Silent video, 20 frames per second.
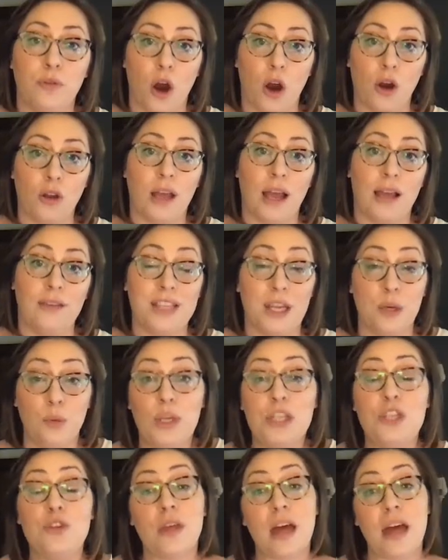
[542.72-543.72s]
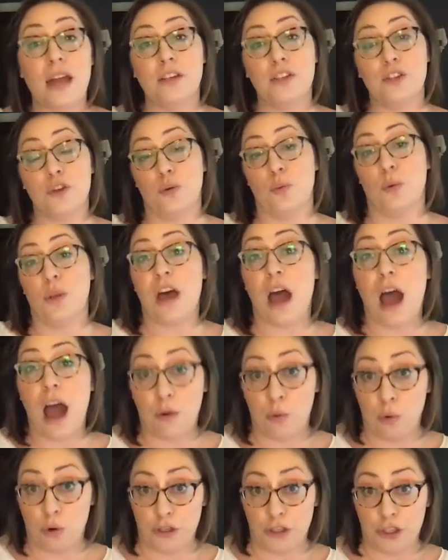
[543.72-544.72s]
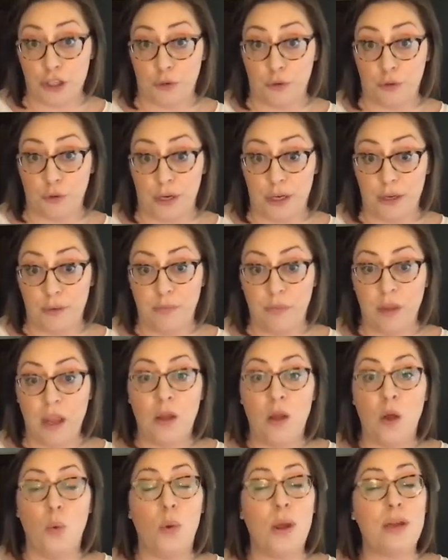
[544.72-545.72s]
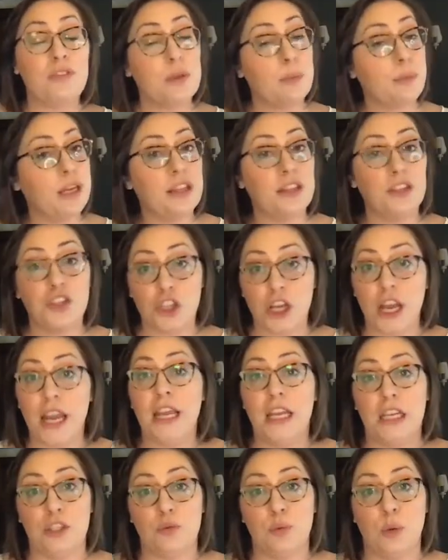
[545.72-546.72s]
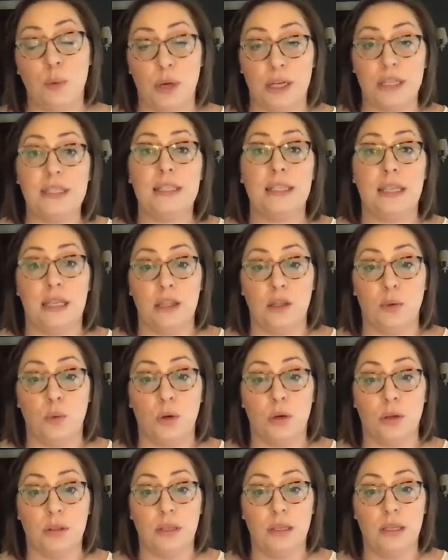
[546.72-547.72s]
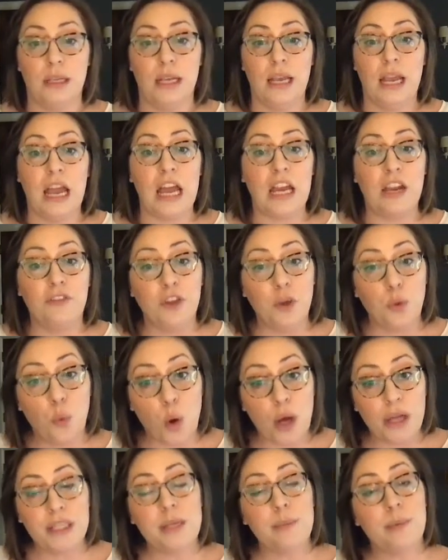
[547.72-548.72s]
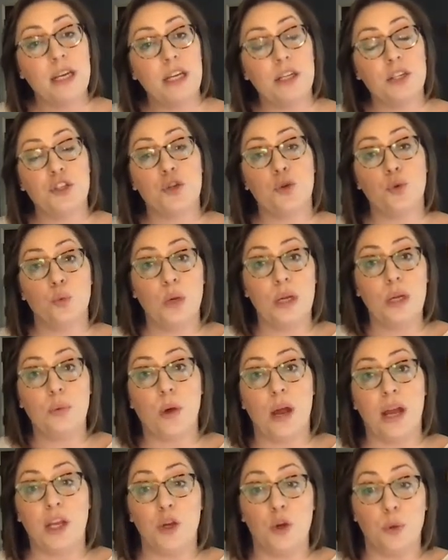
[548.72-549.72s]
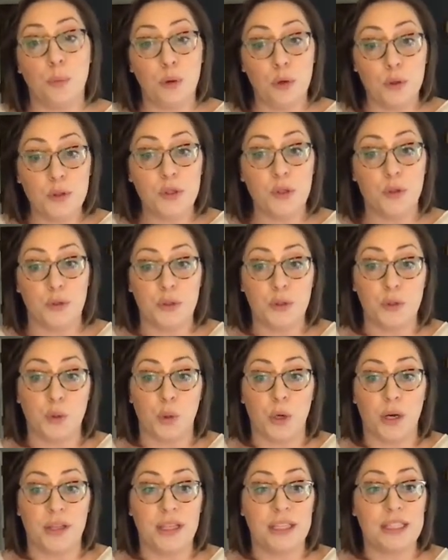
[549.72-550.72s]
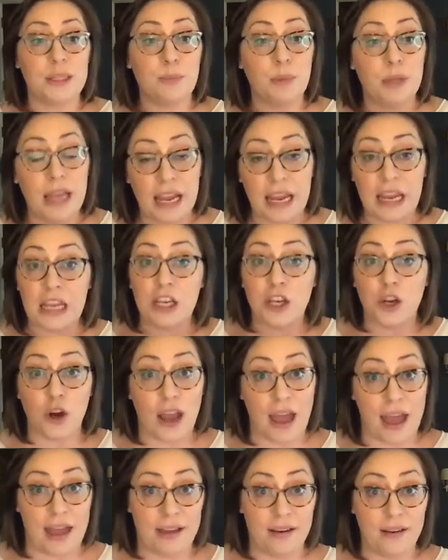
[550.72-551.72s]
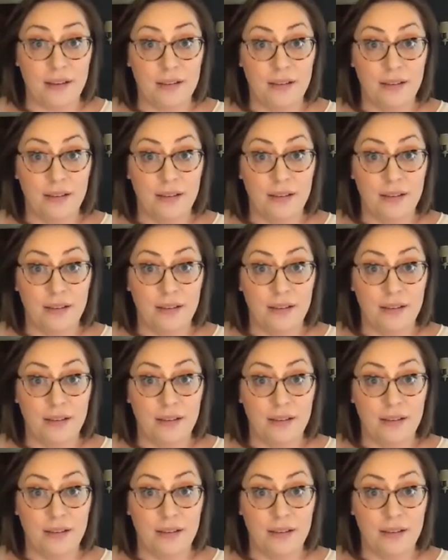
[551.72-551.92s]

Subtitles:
our lives. And we do that in turn with our children. We have to be the change we want to see in the world. And if you want to begin to rewrite your personal story that's playing in your head,